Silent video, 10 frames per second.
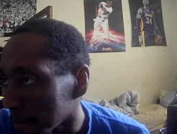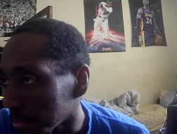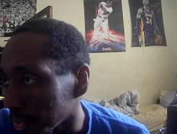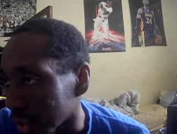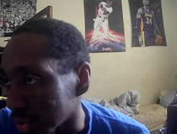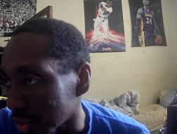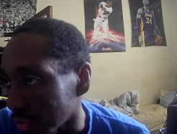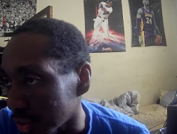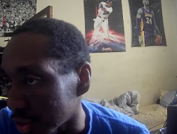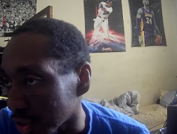Bernardo
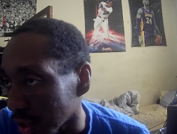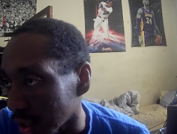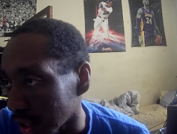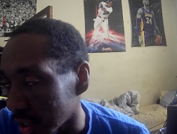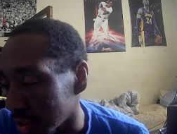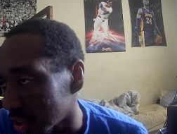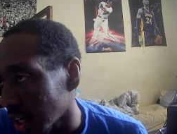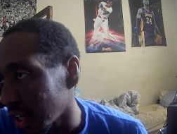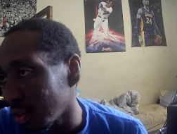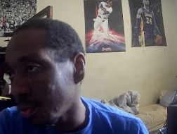Silva just trying to get
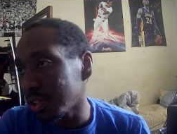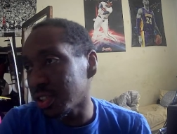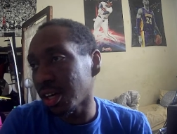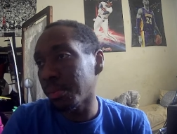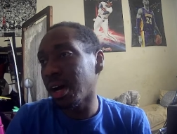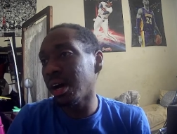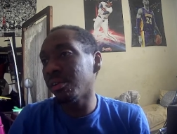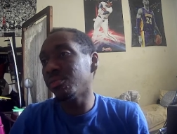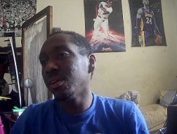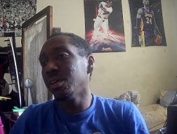inside the West Ham
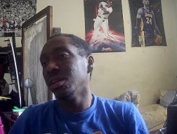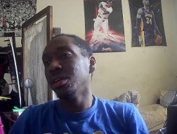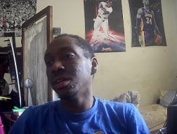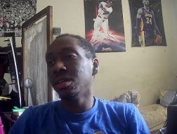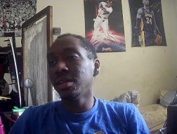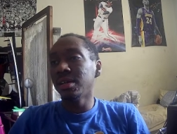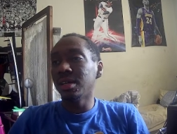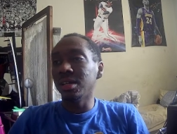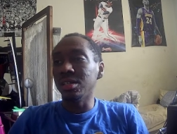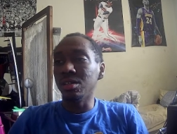half.
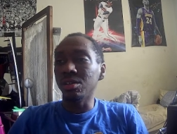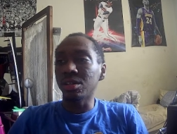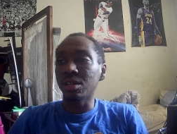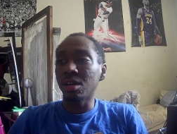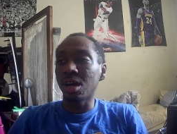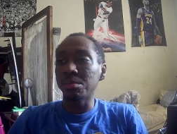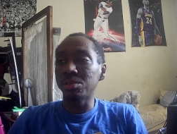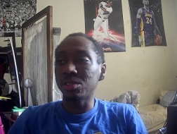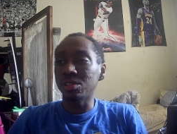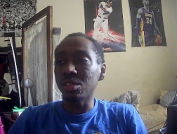He's looking at
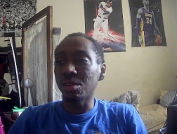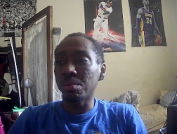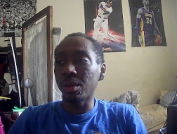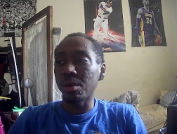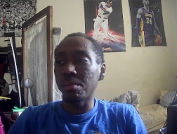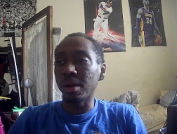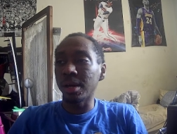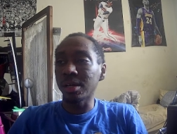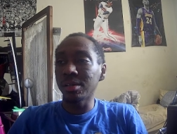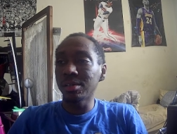options. He's going to play it
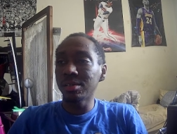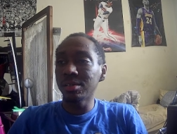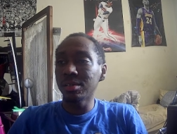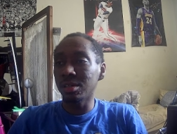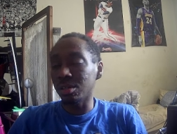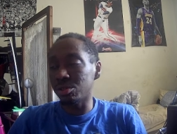back. Going to